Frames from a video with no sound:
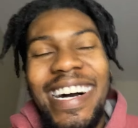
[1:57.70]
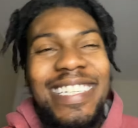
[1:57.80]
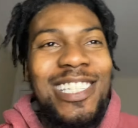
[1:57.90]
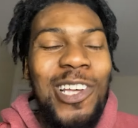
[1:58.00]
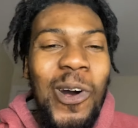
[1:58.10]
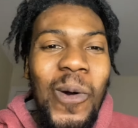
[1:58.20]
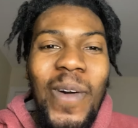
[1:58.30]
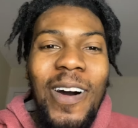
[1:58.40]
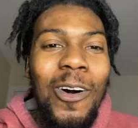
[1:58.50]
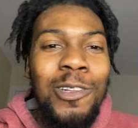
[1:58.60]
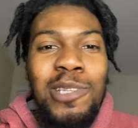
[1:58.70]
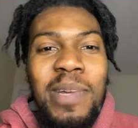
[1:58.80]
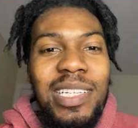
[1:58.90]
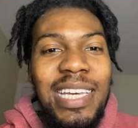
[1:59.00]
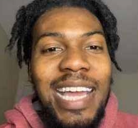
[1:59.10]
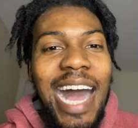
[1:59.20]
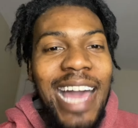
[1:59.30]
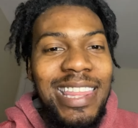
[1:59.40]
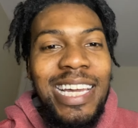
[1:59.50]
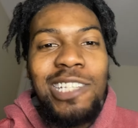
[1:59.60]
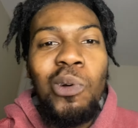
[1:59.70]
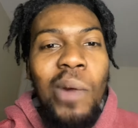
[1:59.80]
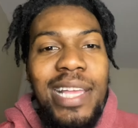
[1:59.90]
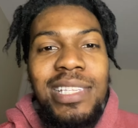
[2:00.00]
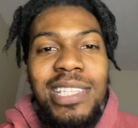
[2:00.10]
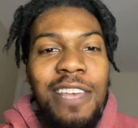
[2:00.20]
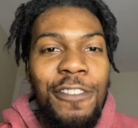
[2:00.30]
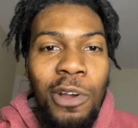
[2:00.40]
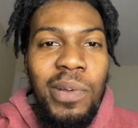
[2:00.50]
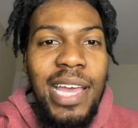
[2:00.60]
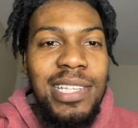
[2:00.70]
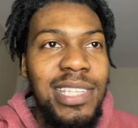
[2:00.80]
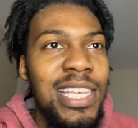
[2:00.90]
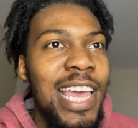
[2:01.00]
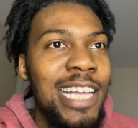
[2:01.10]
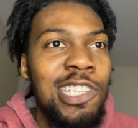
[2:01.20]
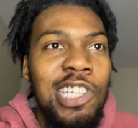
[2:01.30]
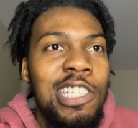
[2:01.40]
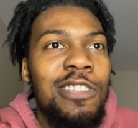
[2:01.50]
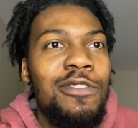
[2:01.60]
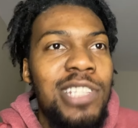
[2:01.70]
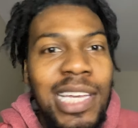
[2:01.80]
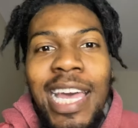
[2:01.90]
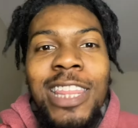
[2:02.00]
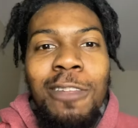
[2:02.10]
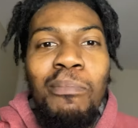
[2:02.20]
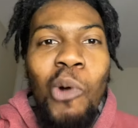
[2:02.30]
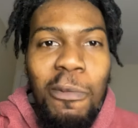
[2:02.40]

so ultimately, I think it's a wait and see for OKC. It's just to get the more